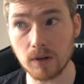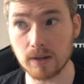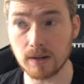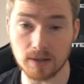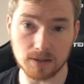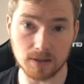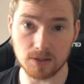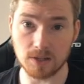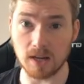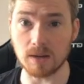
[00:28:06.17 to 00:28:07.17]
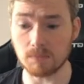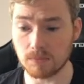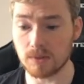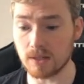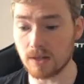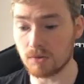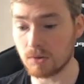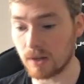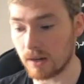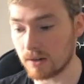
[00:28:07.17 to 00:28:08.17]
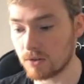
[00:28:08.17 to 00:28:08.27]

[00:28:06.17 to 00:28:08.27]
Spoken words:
I can enter the same details again.